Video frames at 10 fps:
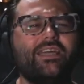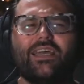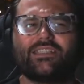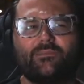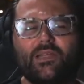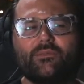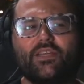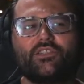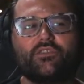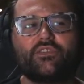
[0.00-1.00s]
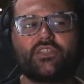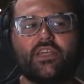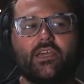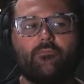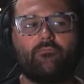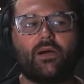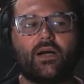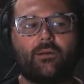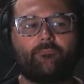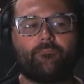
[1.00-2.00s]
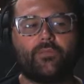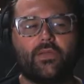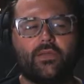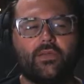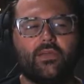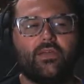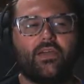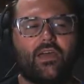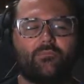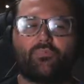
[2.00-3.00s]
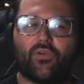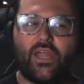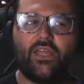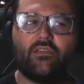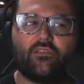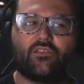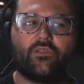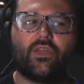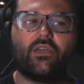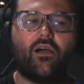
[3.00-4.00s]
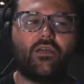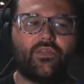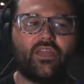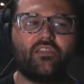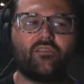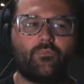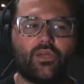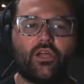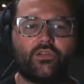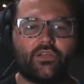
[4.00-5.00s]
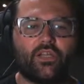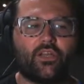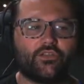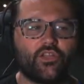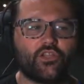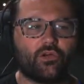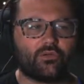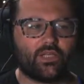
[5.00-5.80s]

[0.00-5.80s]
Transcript: And sometimes I do see him kind of break, so I think, oh, I think he's a bit in on the joke.